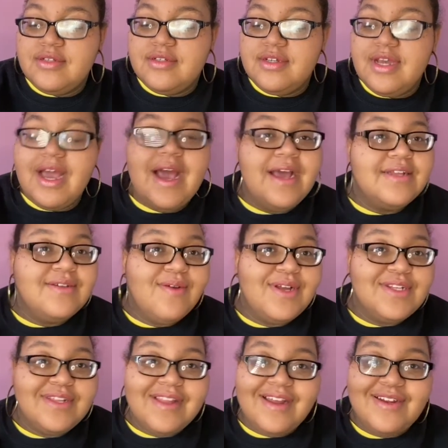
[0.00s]
I had to watch
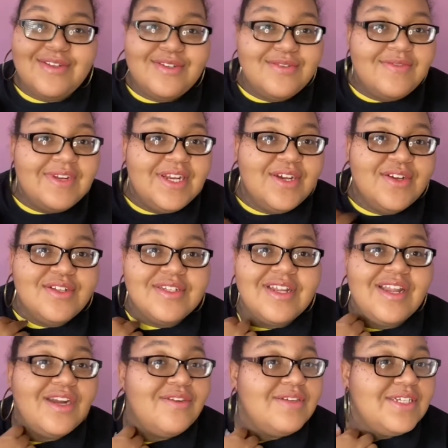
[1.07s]
a lot of YouTube videos, a
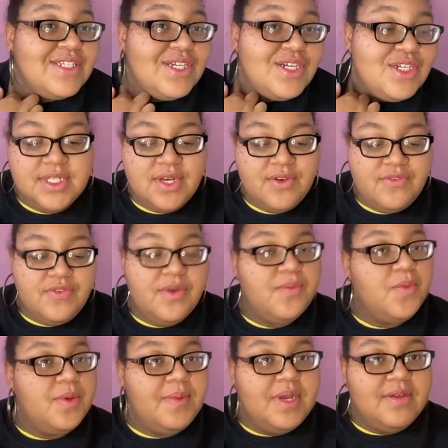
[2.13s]
lot of research. From
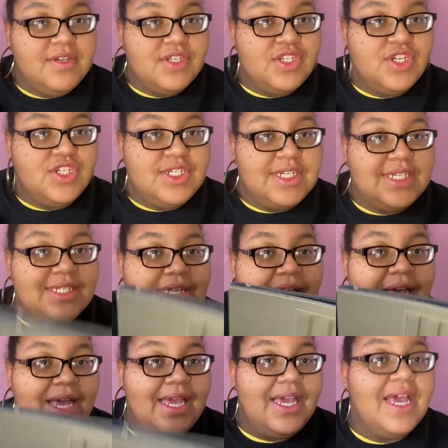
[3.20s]
what my research is,
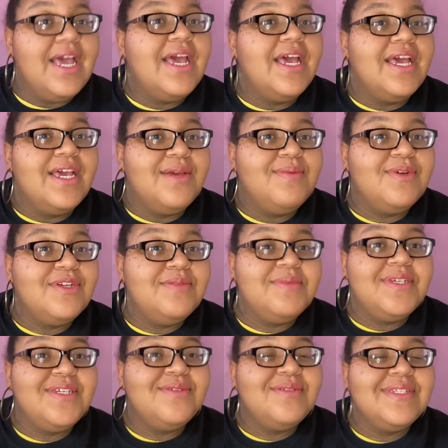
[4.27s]
I am going to be
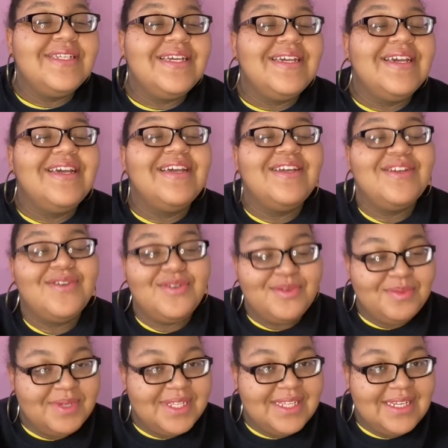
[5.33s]
using
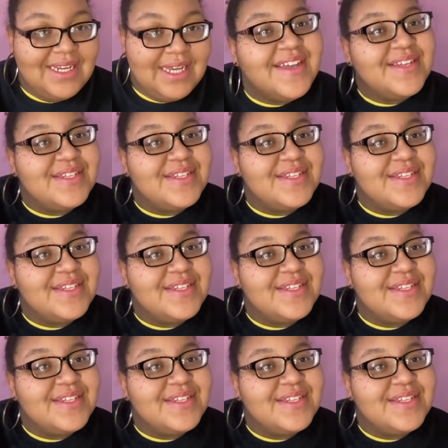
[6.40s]
Notability.